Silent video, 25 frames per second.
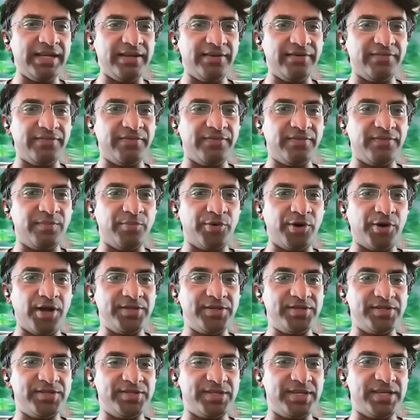of
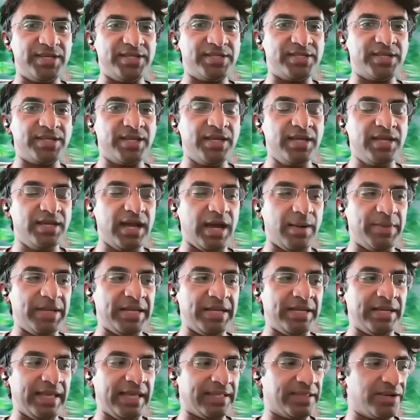processes. I mean, like